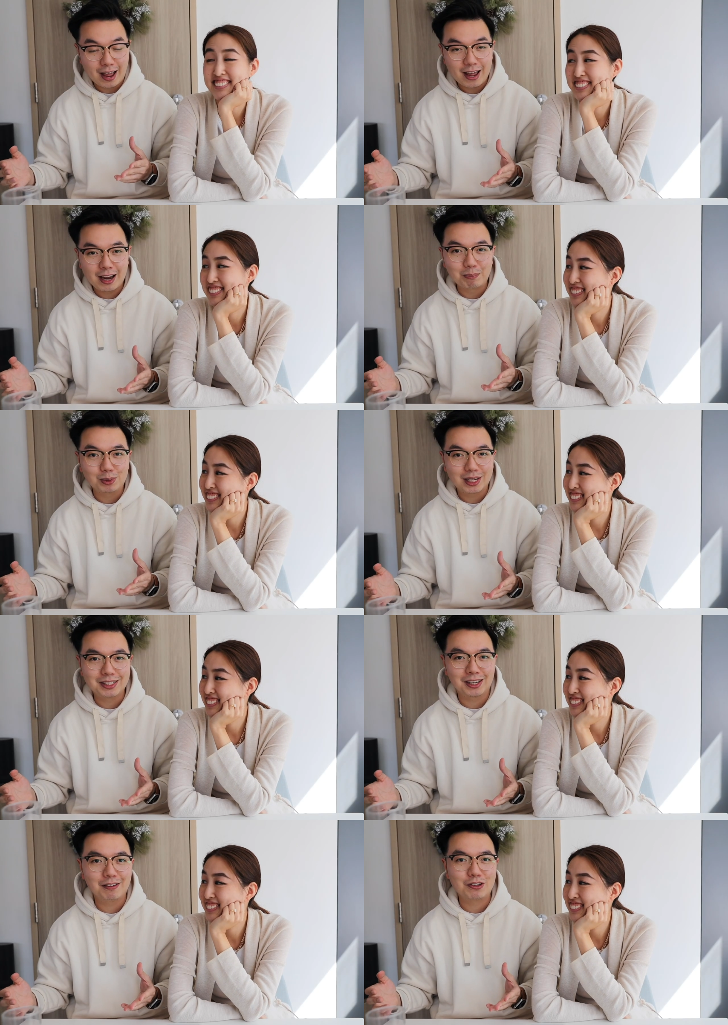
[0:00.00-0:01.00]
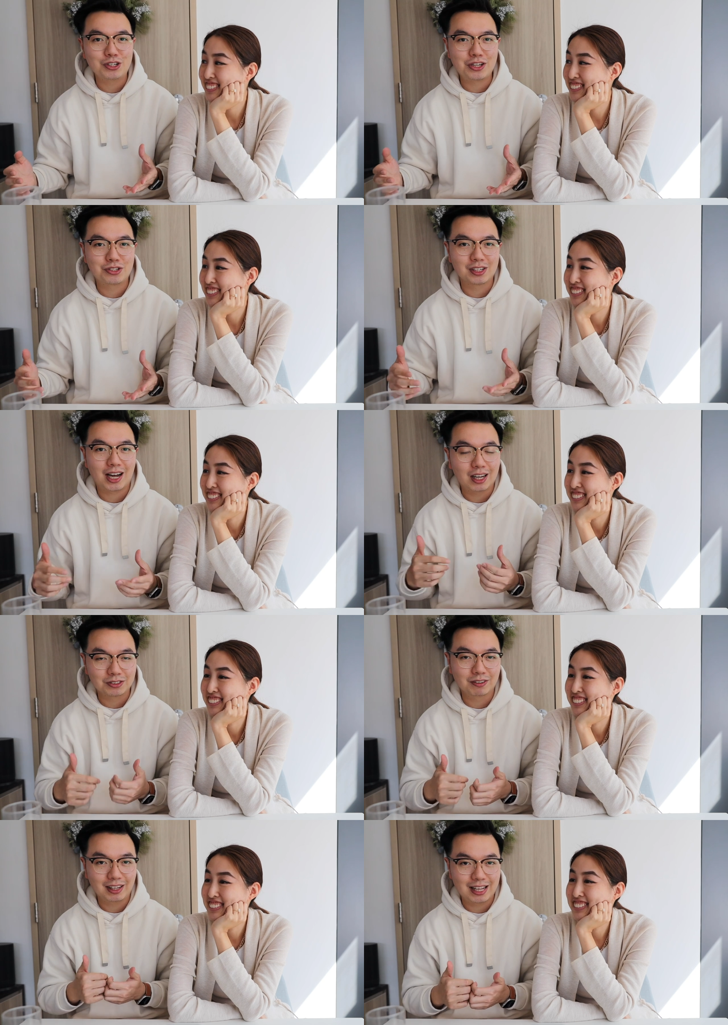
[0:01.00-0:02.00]
Speaker 1: and plus you can even change the
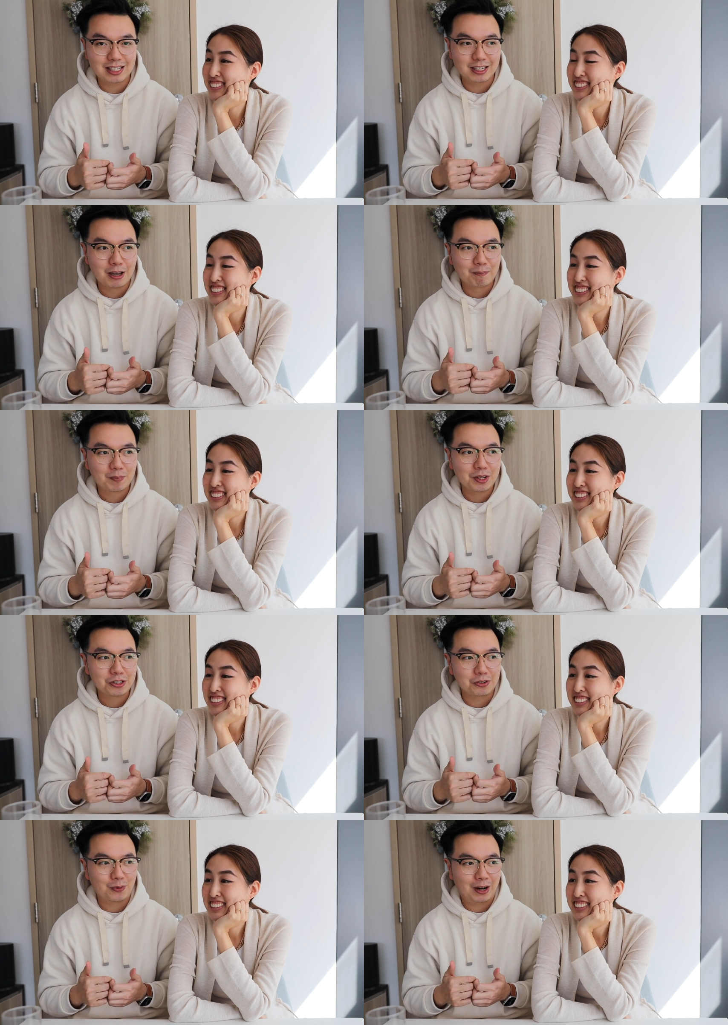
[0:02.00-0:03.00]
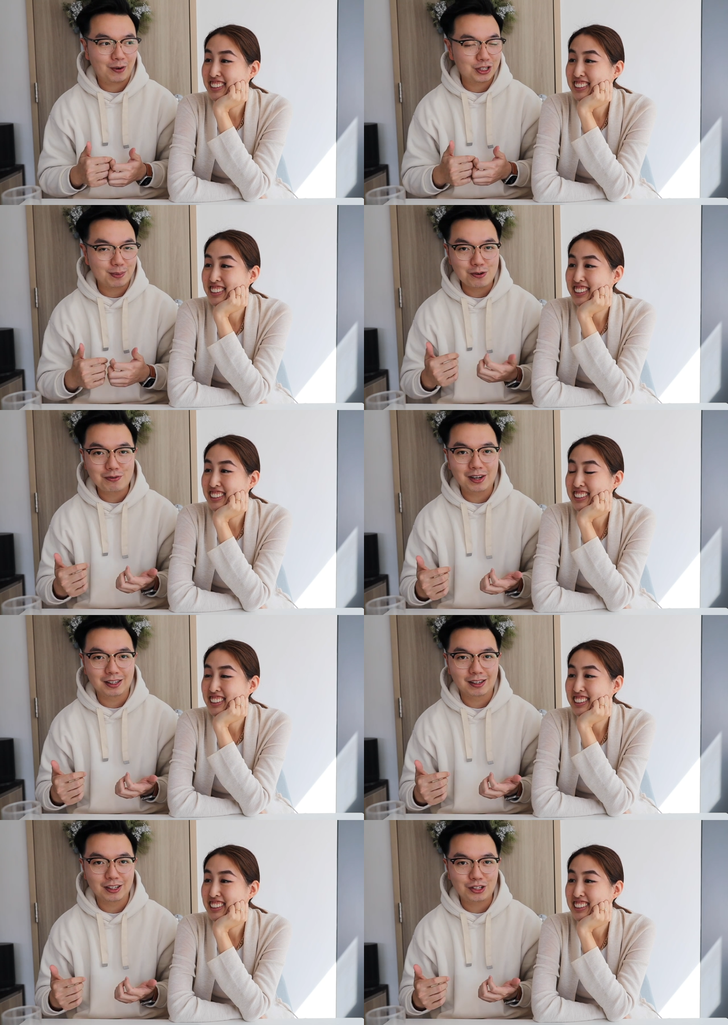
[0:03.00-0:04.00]
colors of lights so when you're watching a movie you
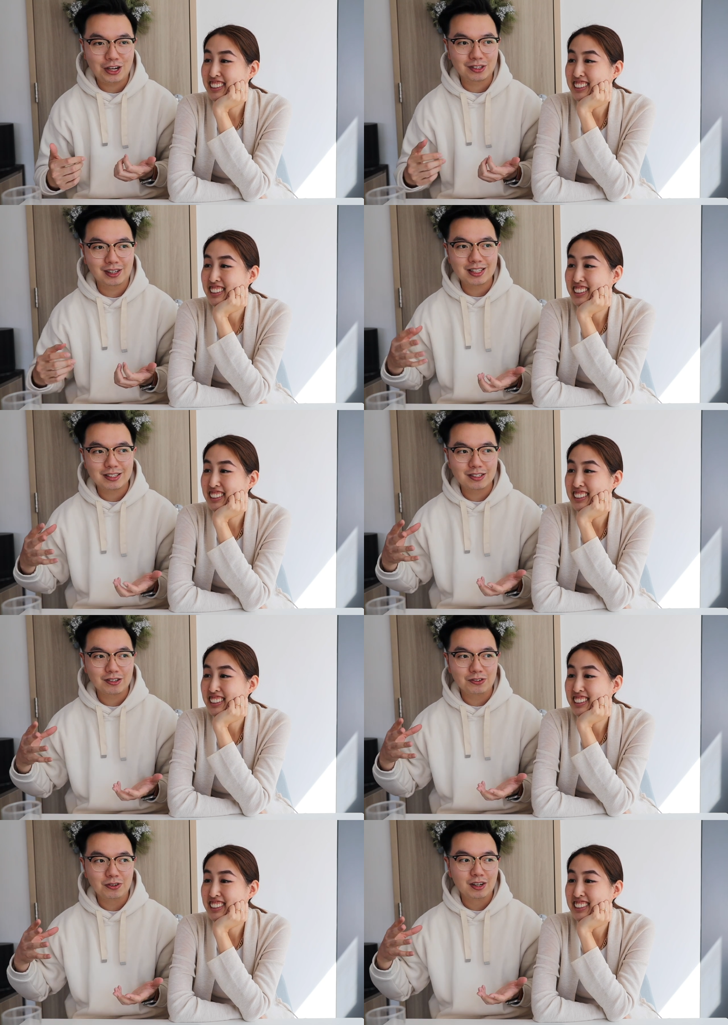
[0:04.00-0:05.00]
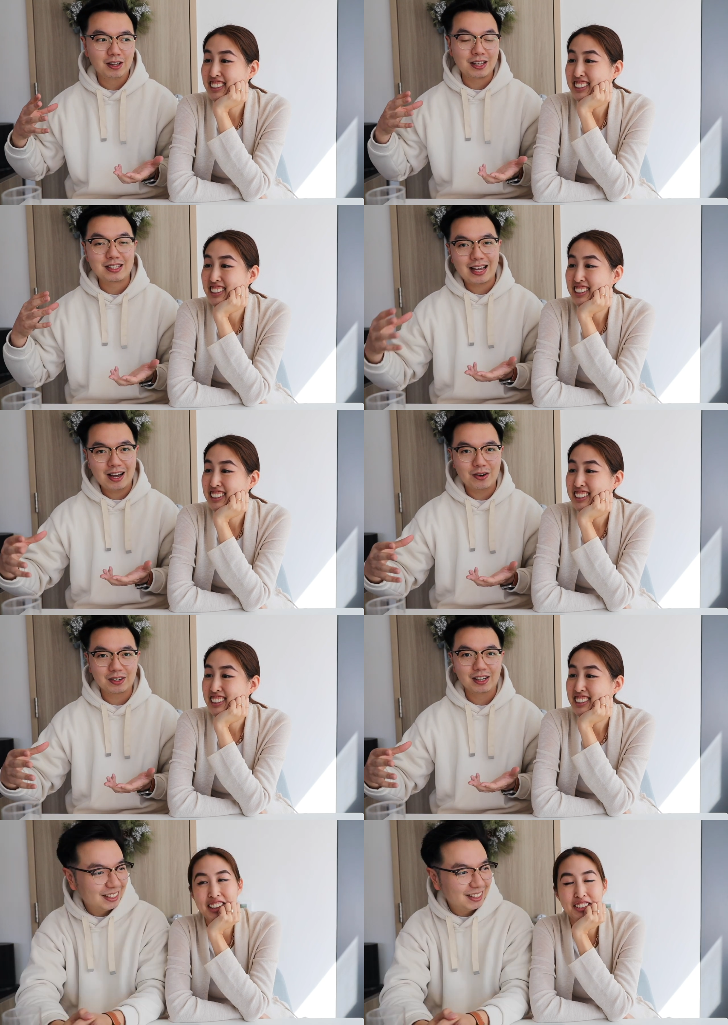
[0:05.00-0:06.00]
can like change the lights to the sound.
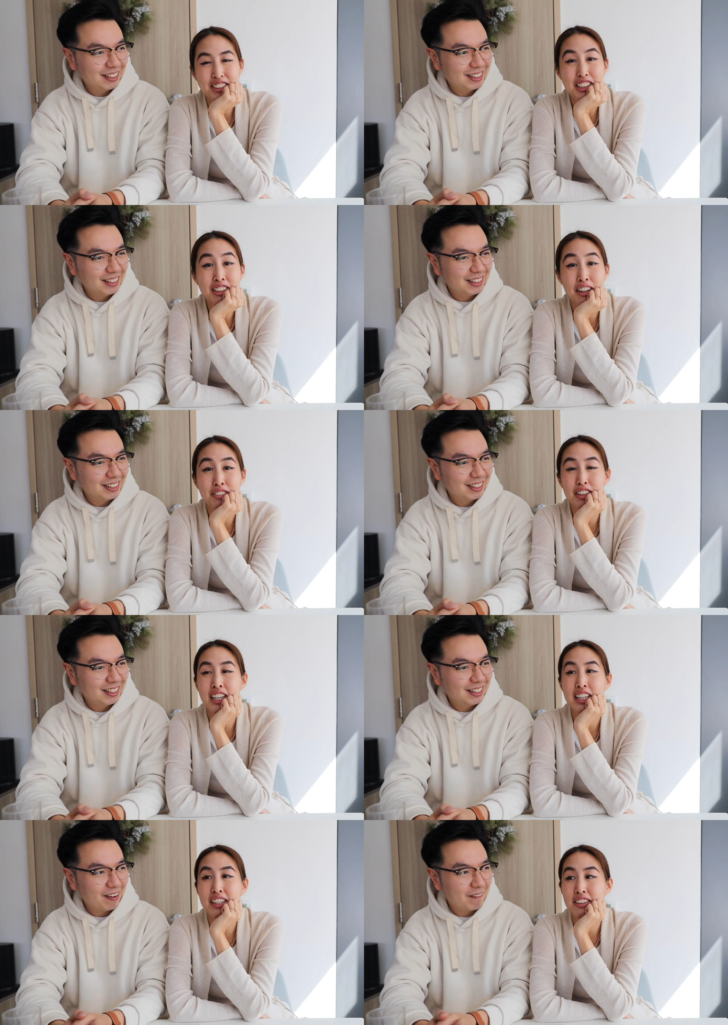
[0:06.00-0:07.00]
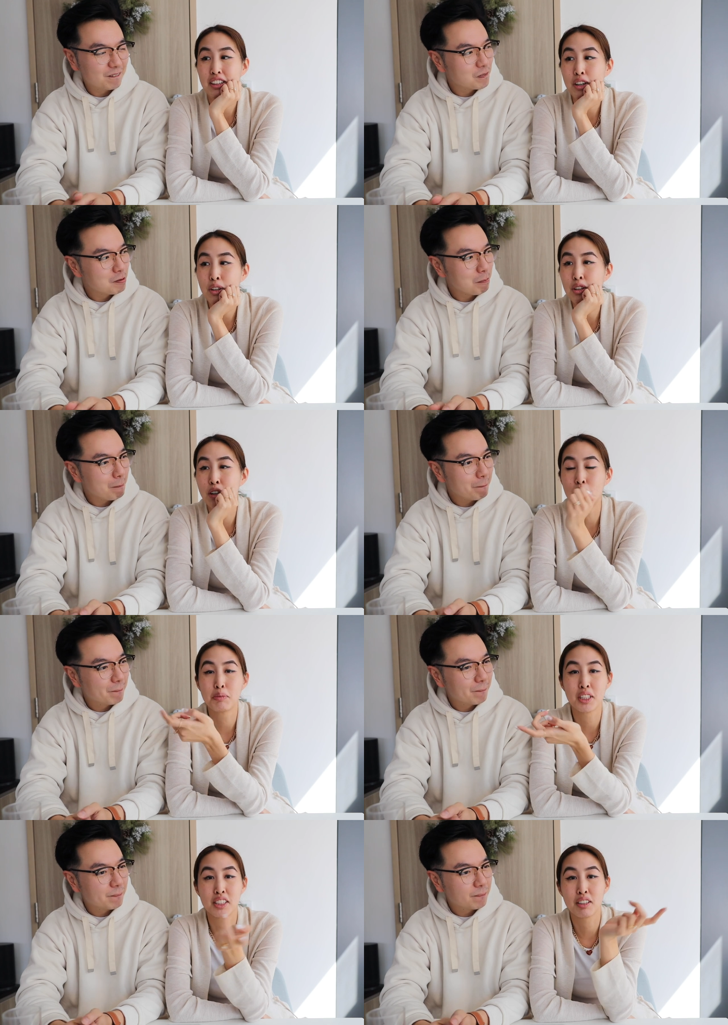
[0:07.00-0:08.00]
Speaker 2: Oh, we do have uh, a whole
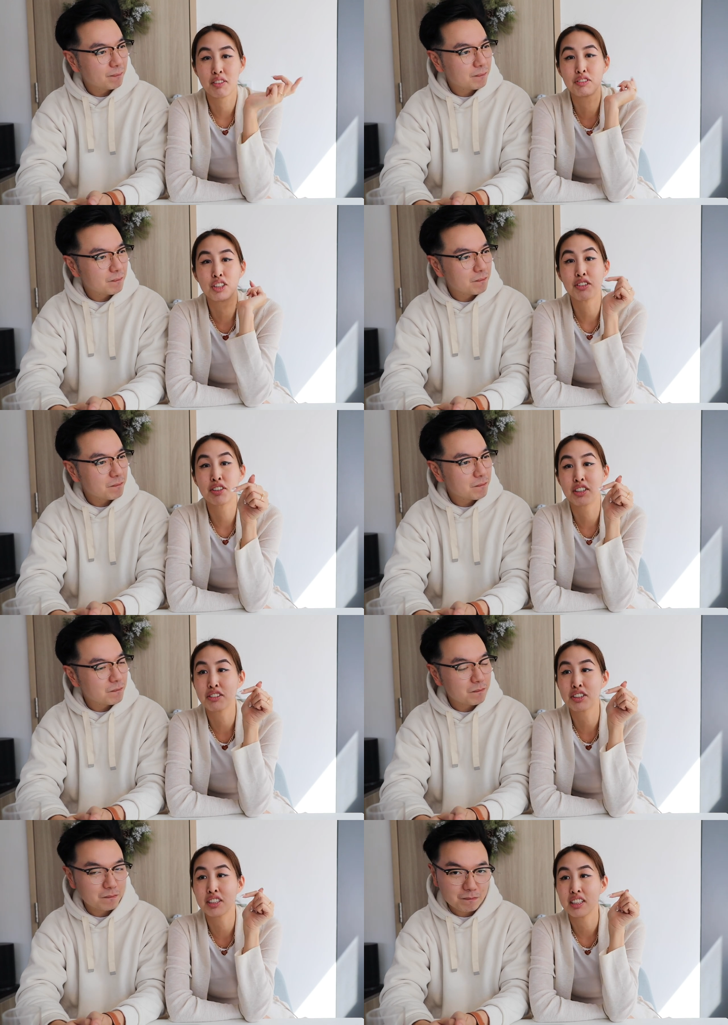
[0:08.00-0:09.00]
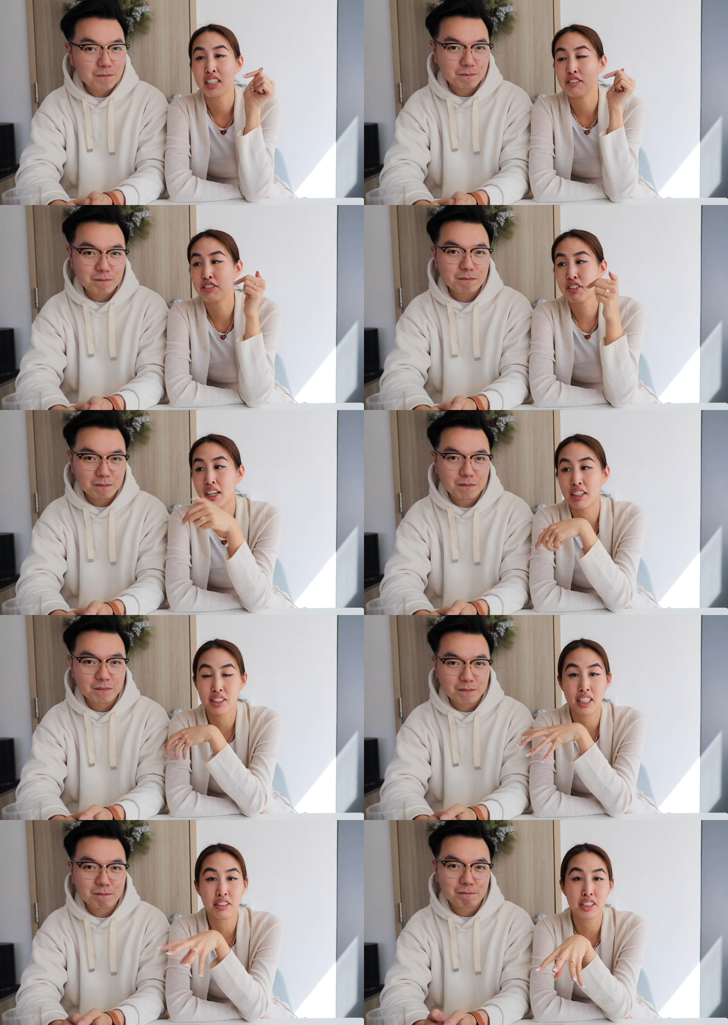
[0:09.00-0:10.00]
home system of Sonos for our
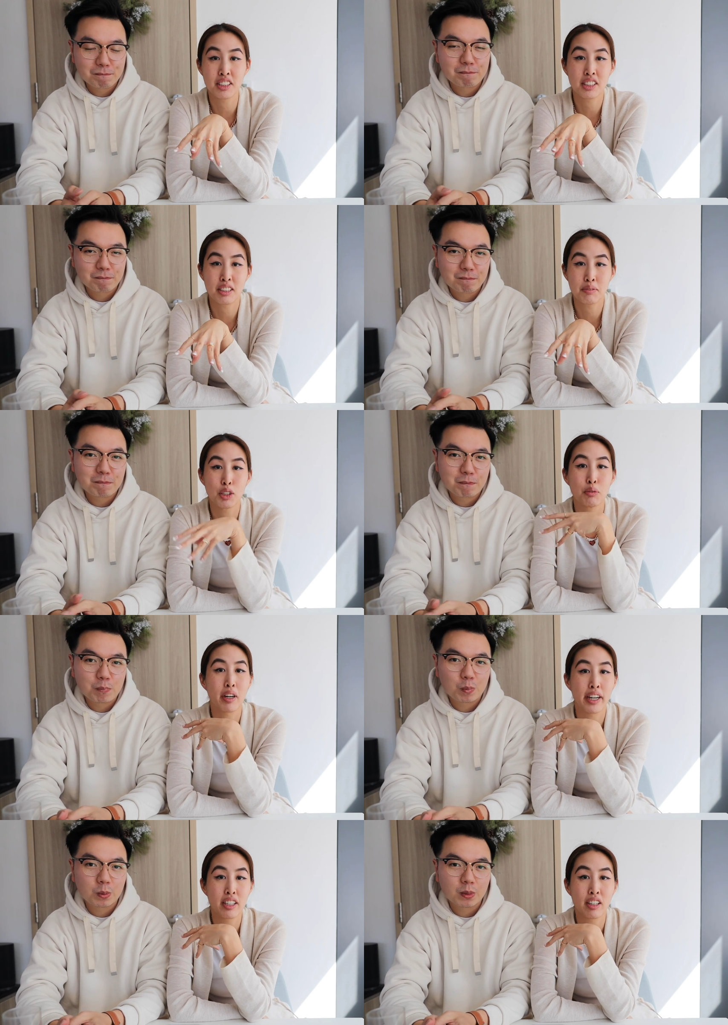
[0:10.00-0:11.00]
sound system, so why